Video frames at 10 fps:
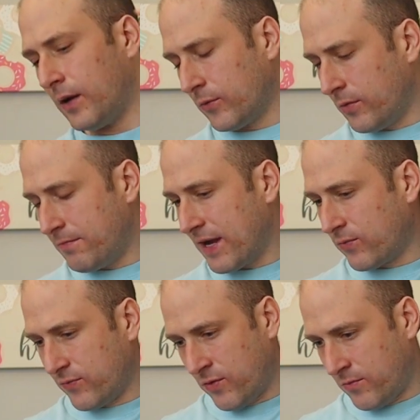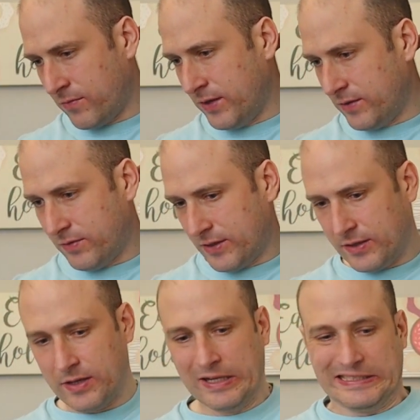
I'm gonna be back with one more meal, but